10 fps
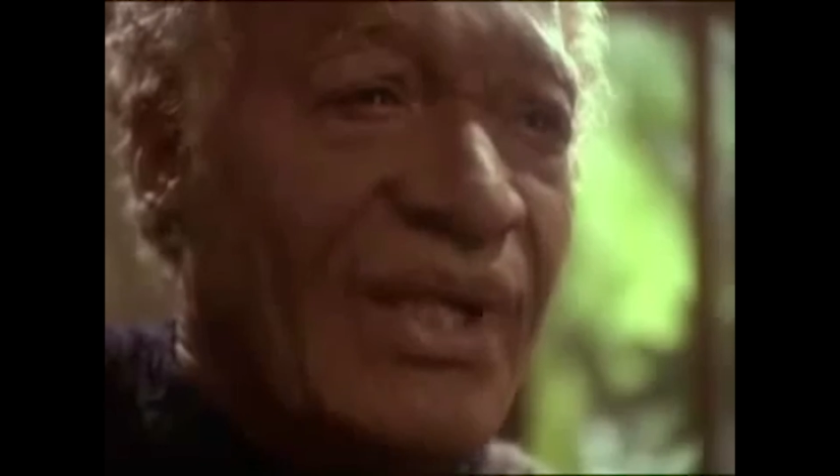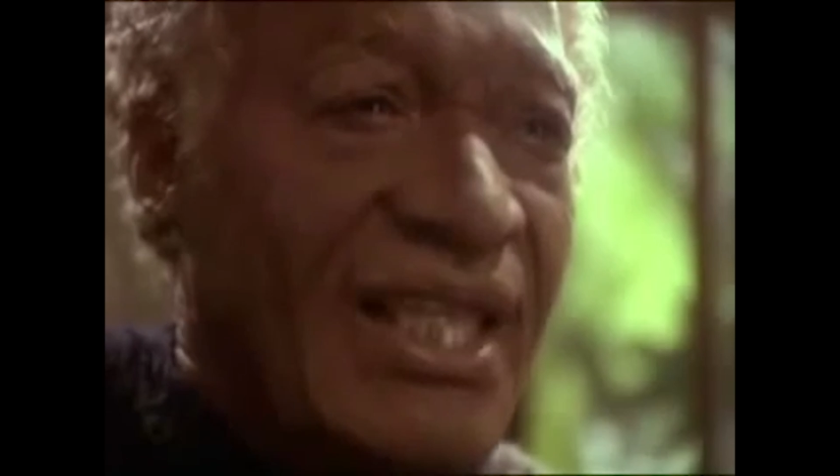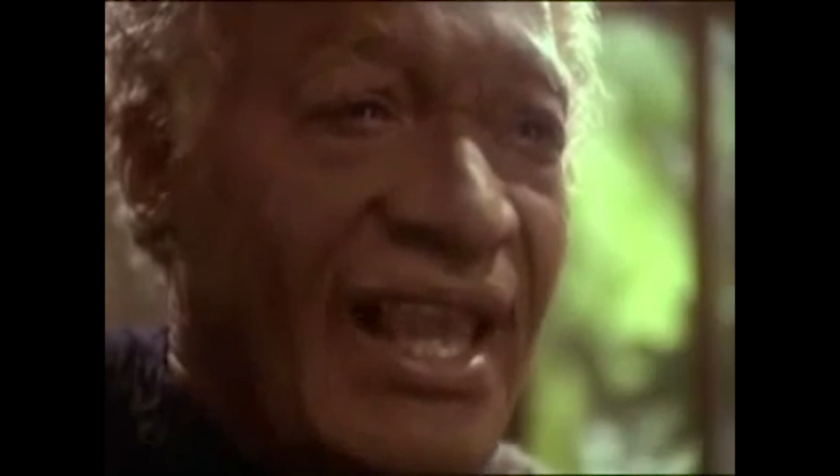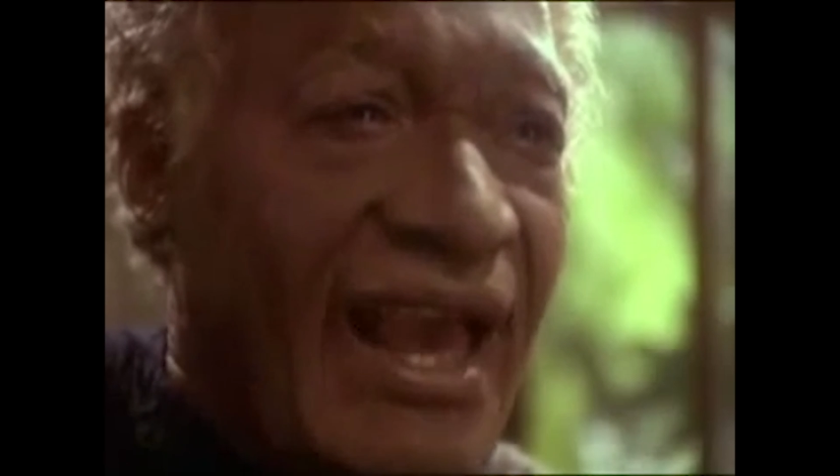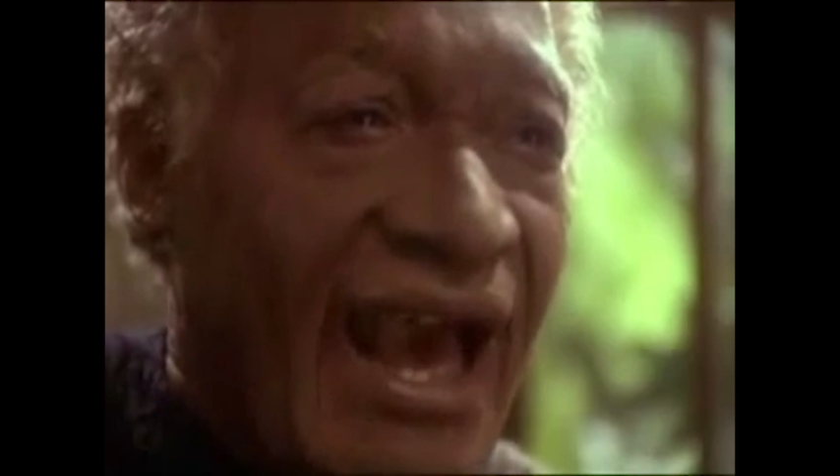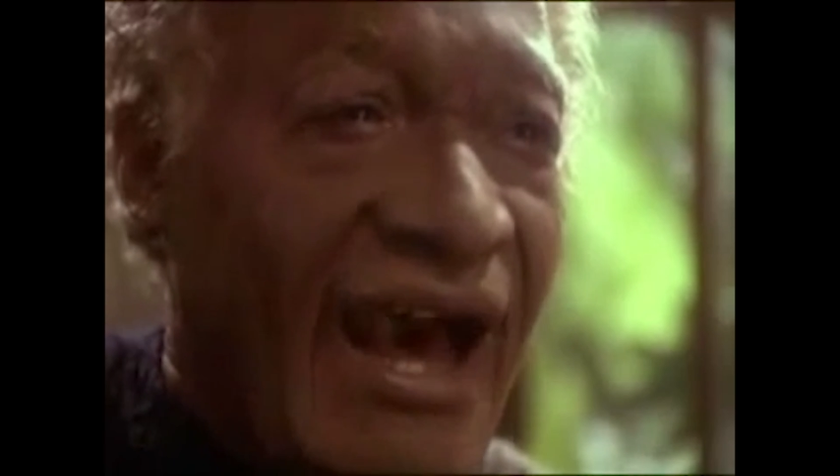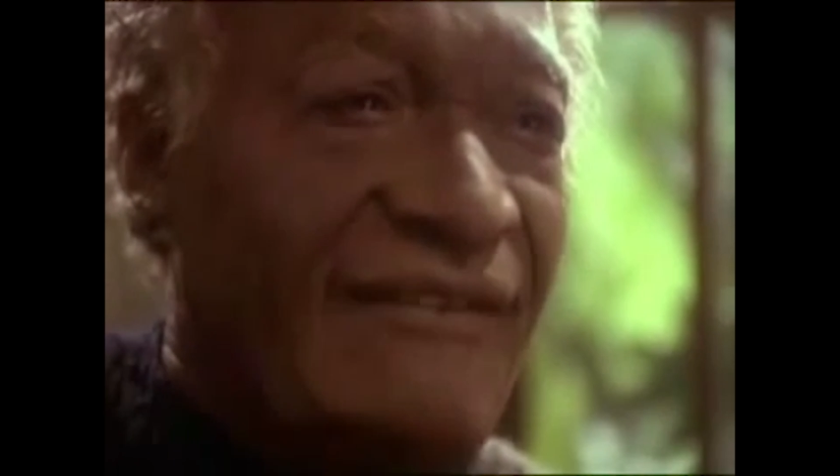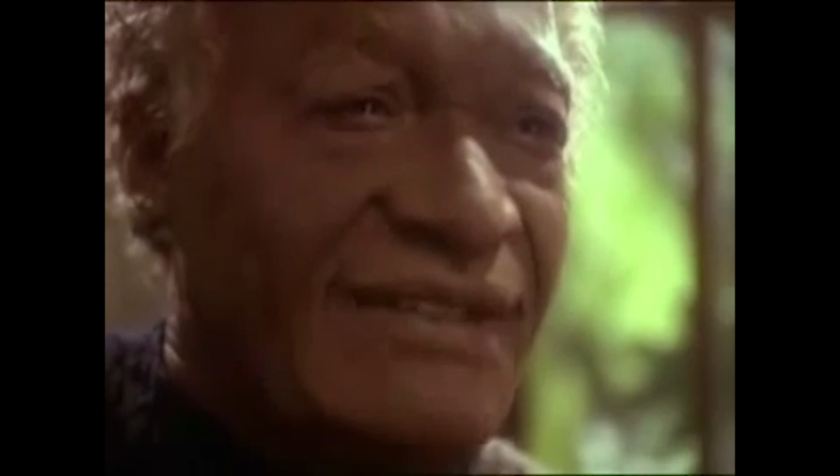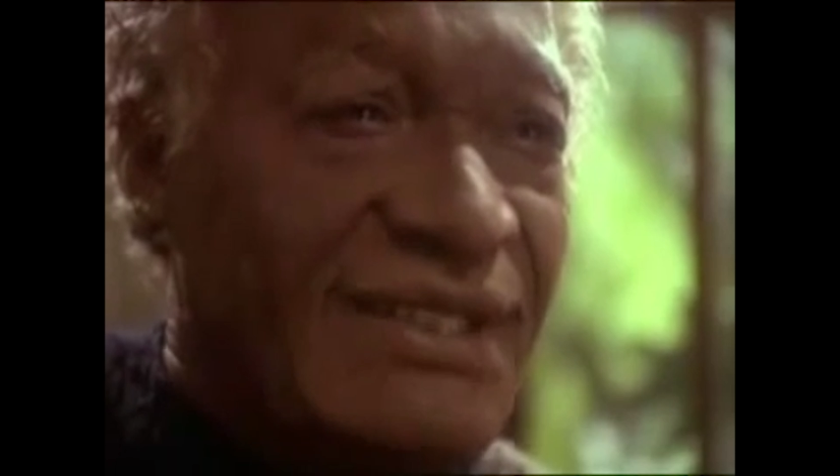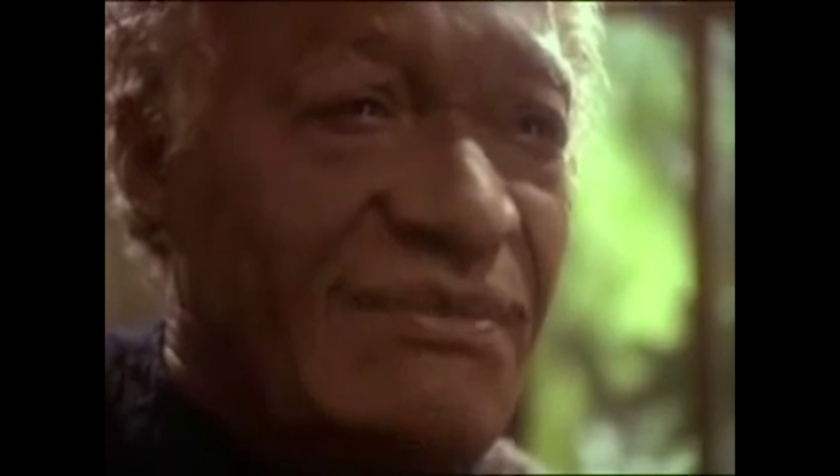We
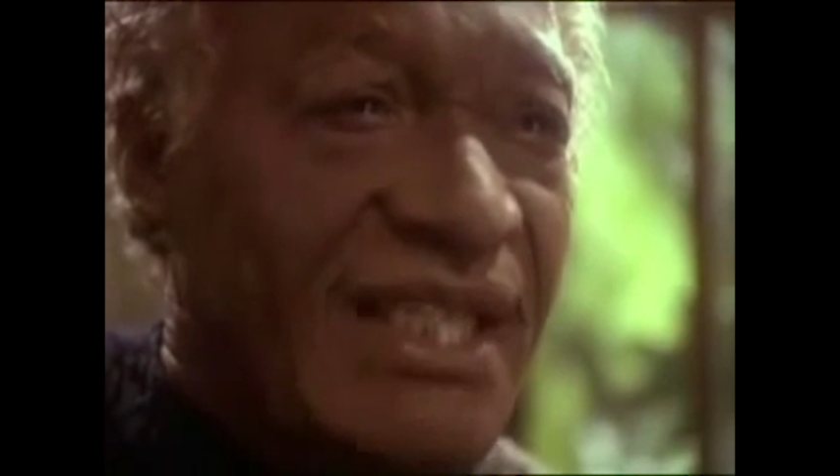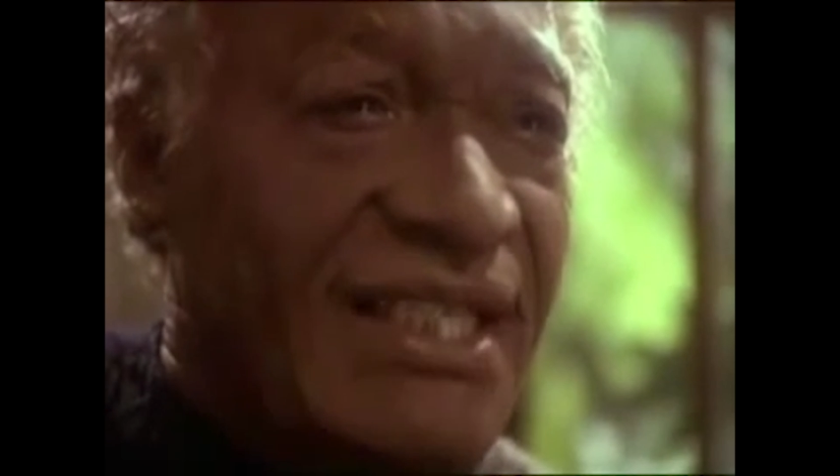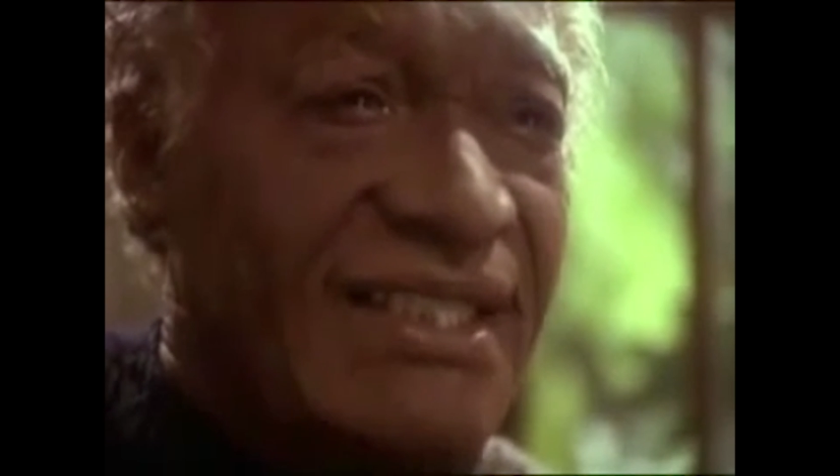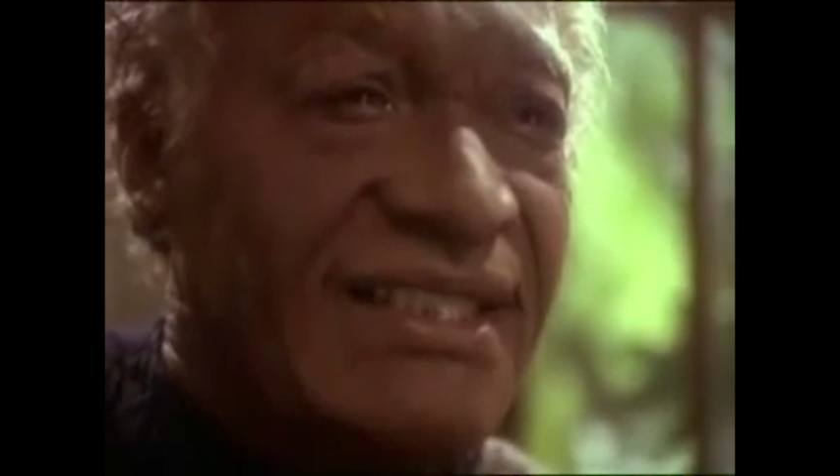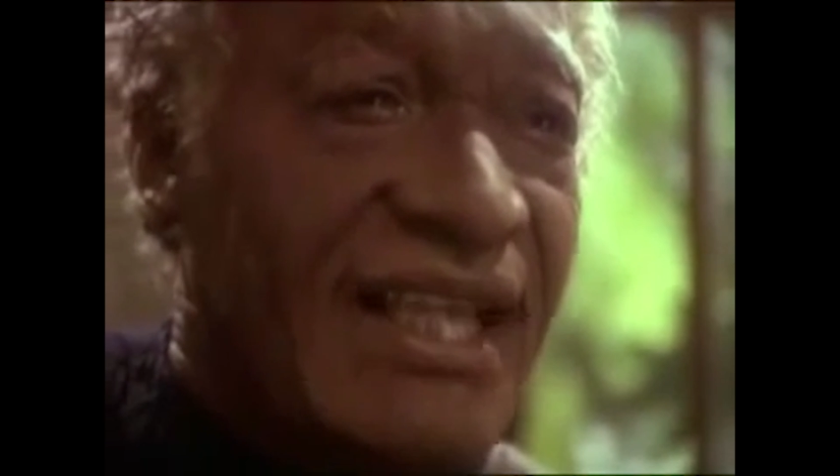have to be